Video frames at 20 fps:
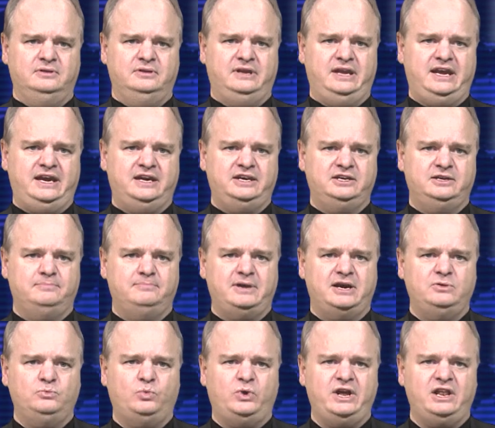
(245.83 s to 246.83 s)
And
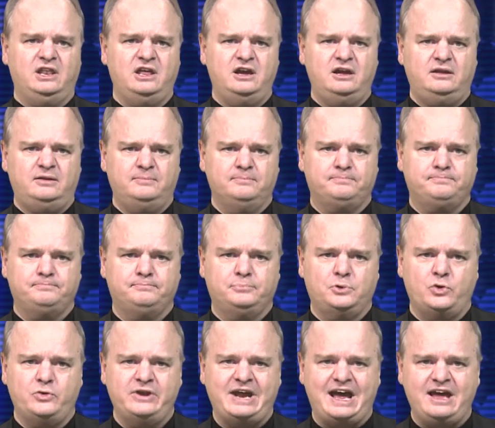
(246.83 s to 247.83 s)
Manuela
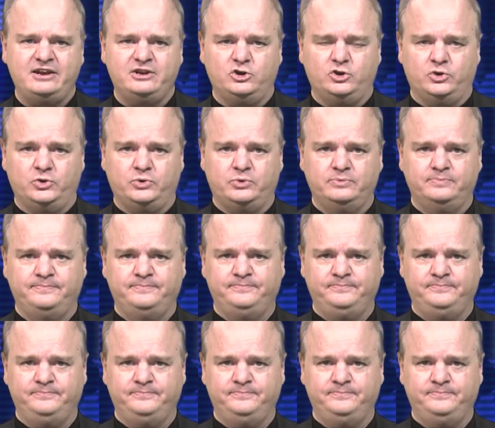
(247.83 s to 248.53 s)
Bonanno,